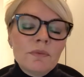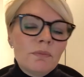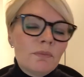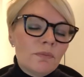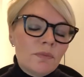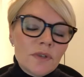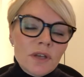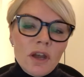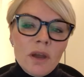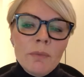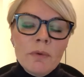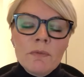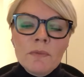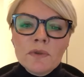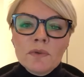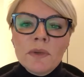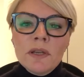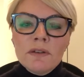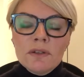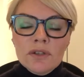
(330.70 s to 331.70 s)
term of
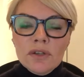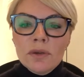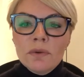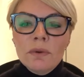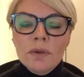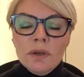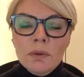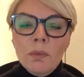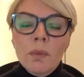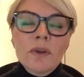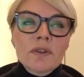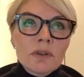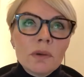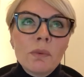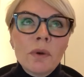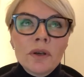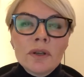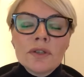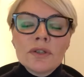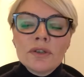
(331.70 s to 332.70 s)
between two and what sorry
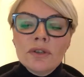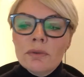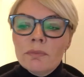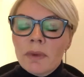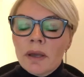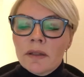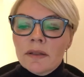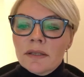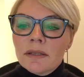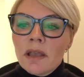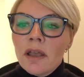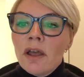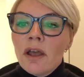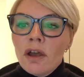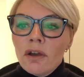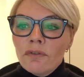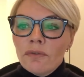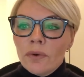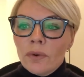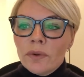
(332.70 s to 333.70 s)
one and two months
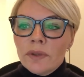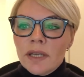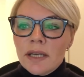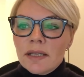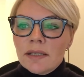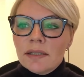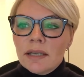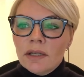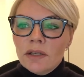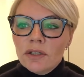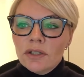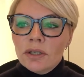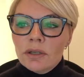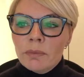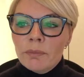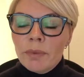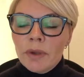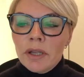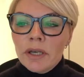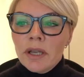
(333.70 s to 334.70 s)
for the
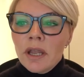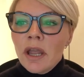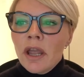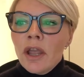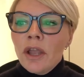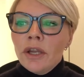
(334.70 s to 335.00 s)
extension but